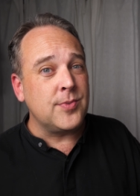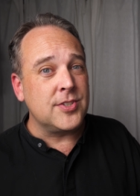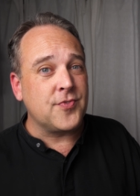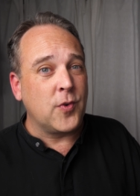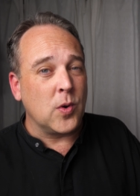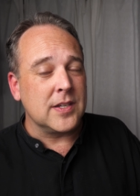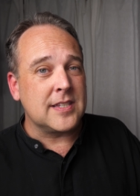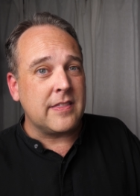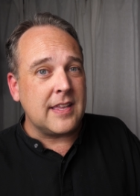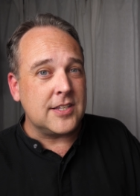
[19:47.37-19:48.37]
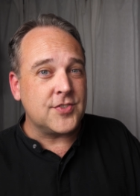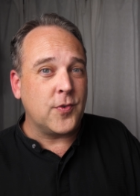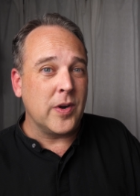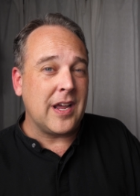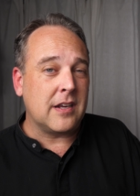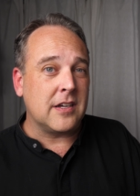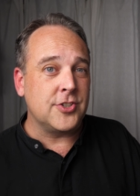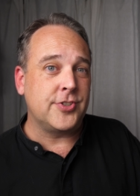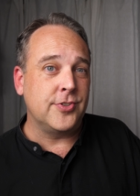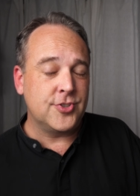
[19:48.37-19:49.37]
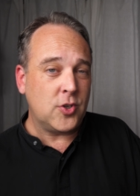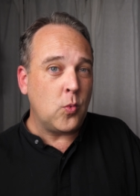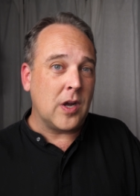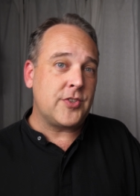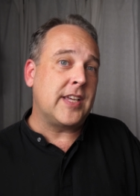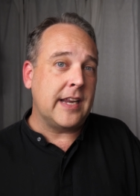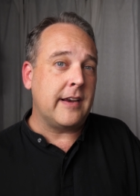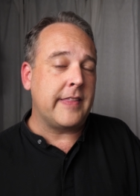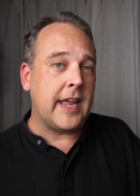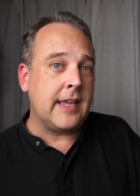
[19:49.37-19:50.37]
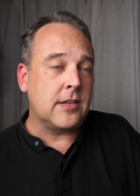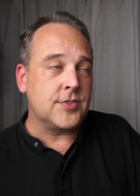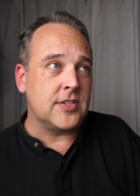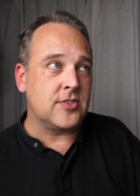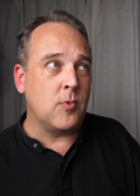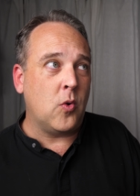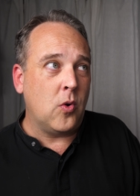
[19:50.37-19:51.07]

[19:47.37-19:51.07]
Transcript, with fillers: who it's for is i think it's for nikon shooters who want to get into that ecosystem